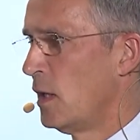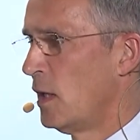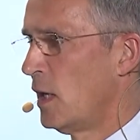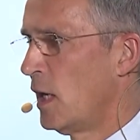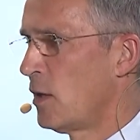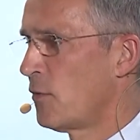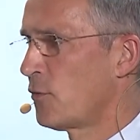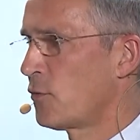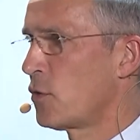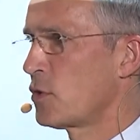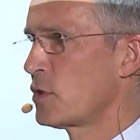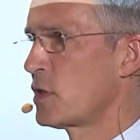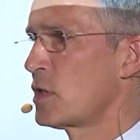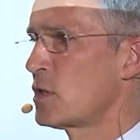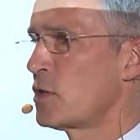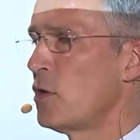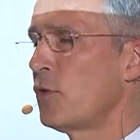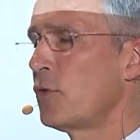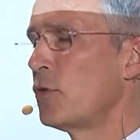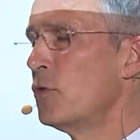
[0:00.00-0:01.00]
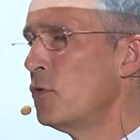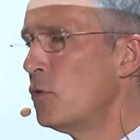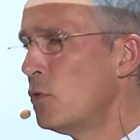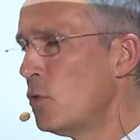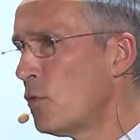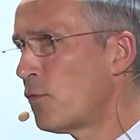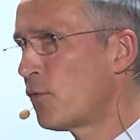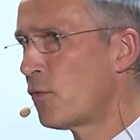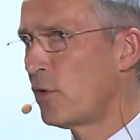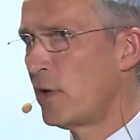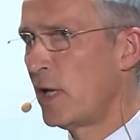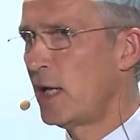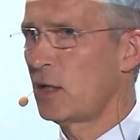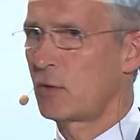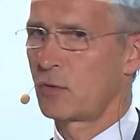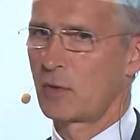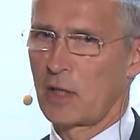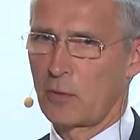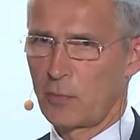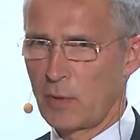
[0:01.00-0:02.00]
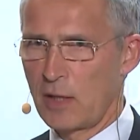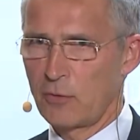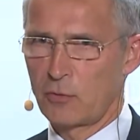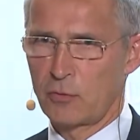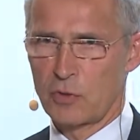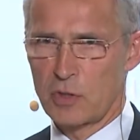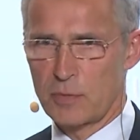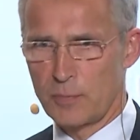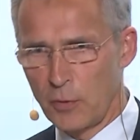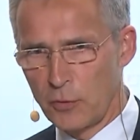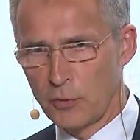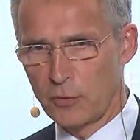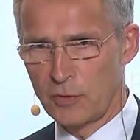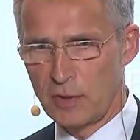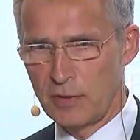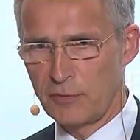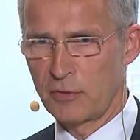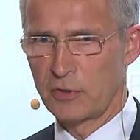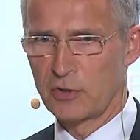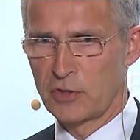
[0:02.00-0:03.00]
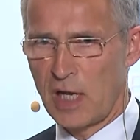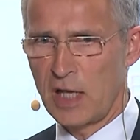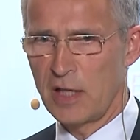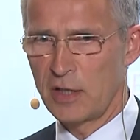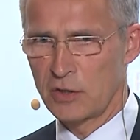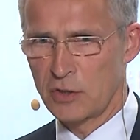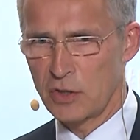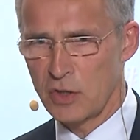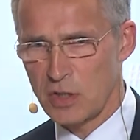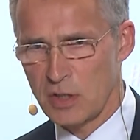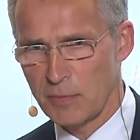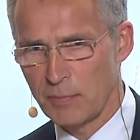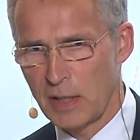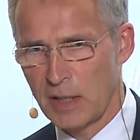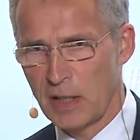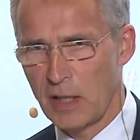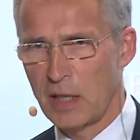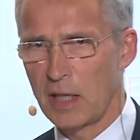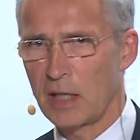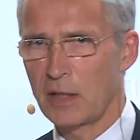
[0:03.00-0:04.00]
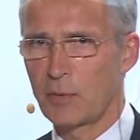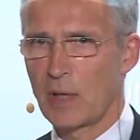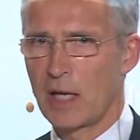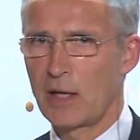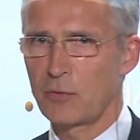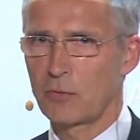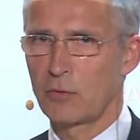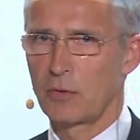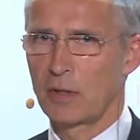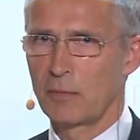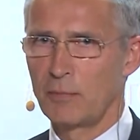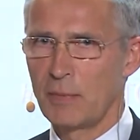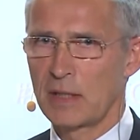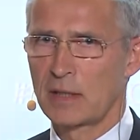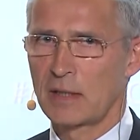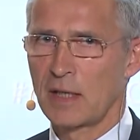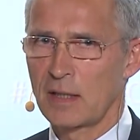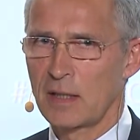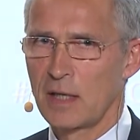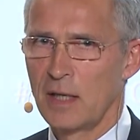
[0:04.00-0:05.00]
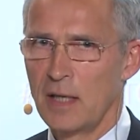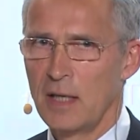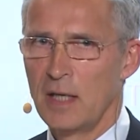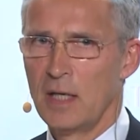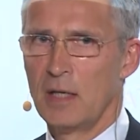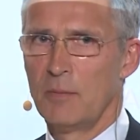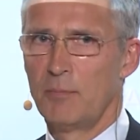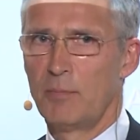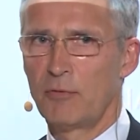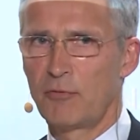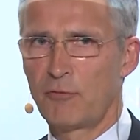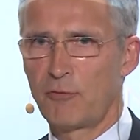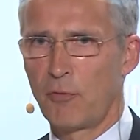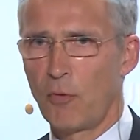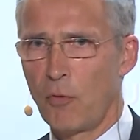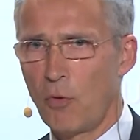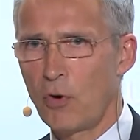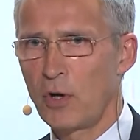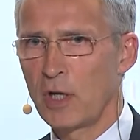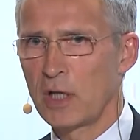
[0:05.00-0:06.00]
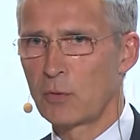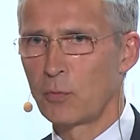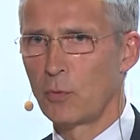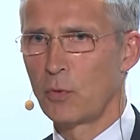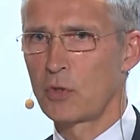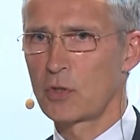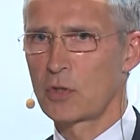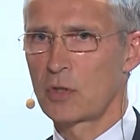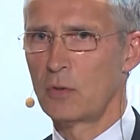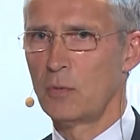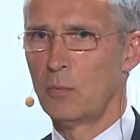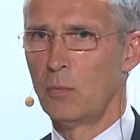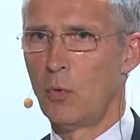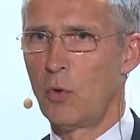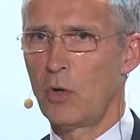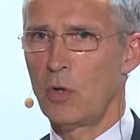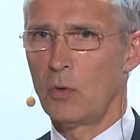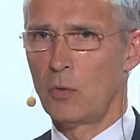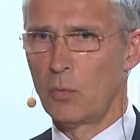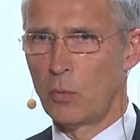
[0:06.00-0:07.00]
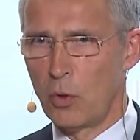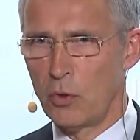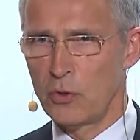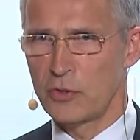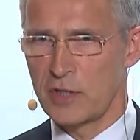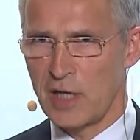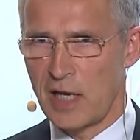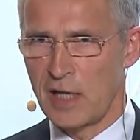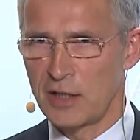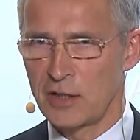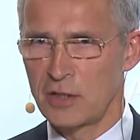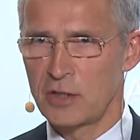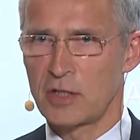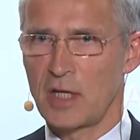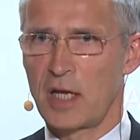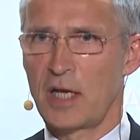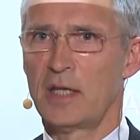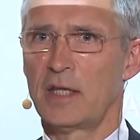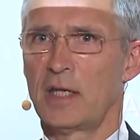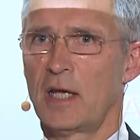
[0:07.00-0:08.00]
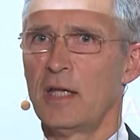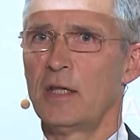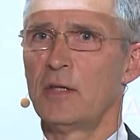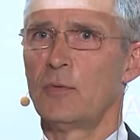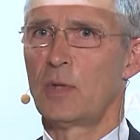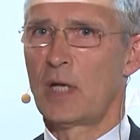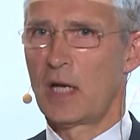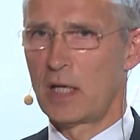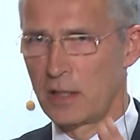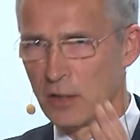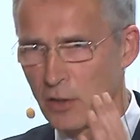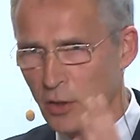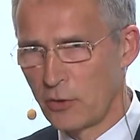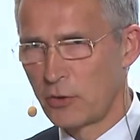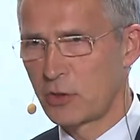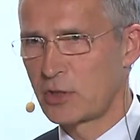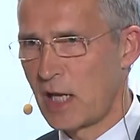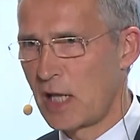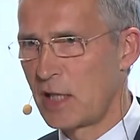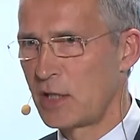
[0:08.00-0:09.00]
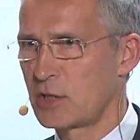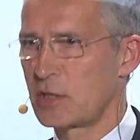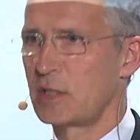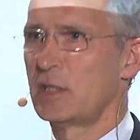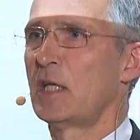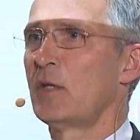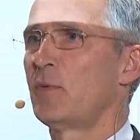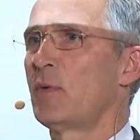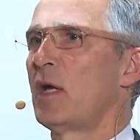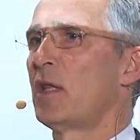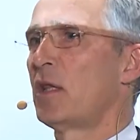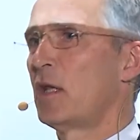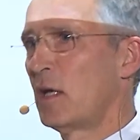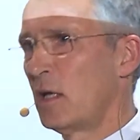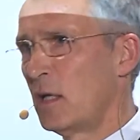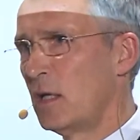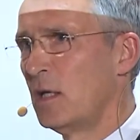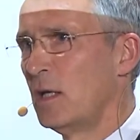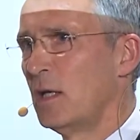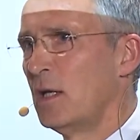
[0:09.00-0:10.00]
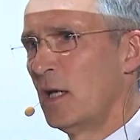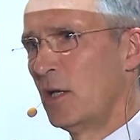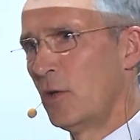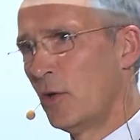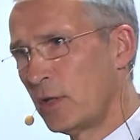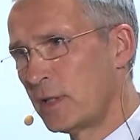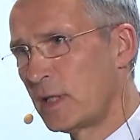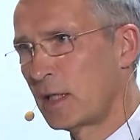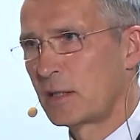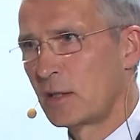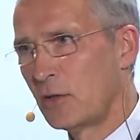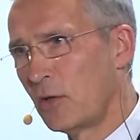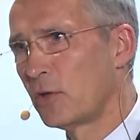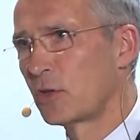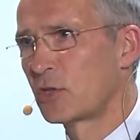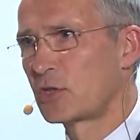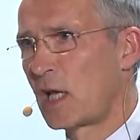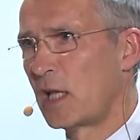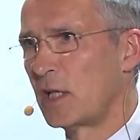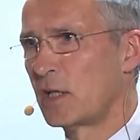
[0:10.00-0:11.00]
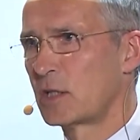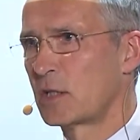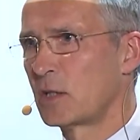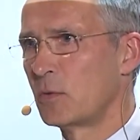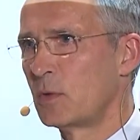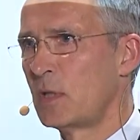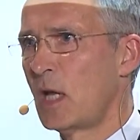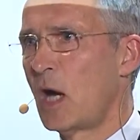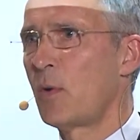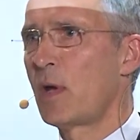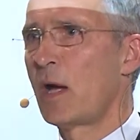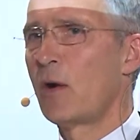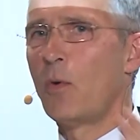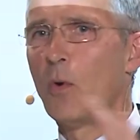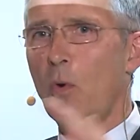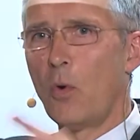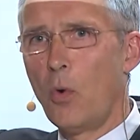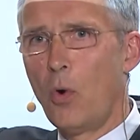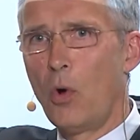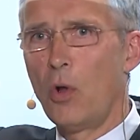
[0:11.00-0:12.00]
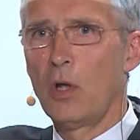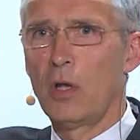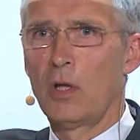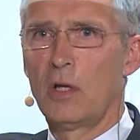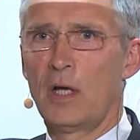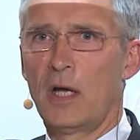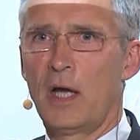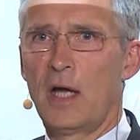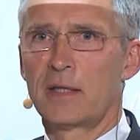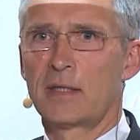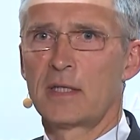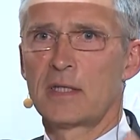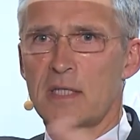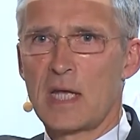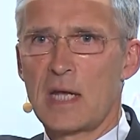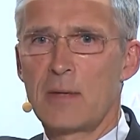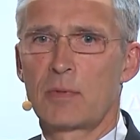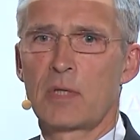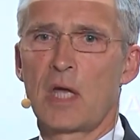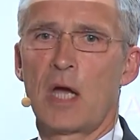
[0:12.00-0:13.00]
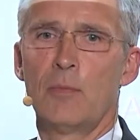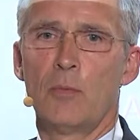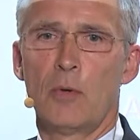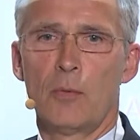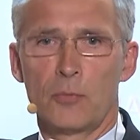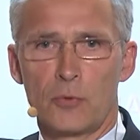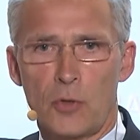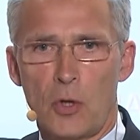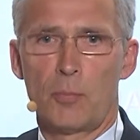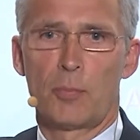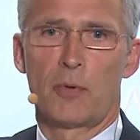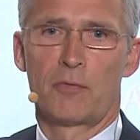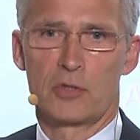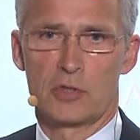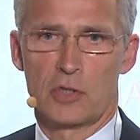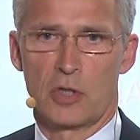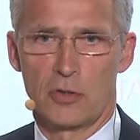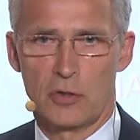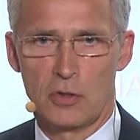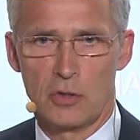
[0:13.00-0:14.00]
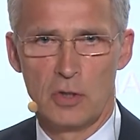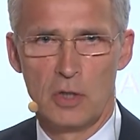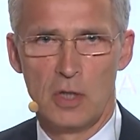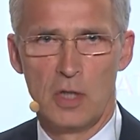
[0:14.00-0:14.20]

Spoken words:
And of course, it's not new for NATO that we have to respond to different challenges, but I think we have to admit that before it was more one challenge, and then we had another challenge, and then we had yet another challenge. Now we have all at the same time on top of each other.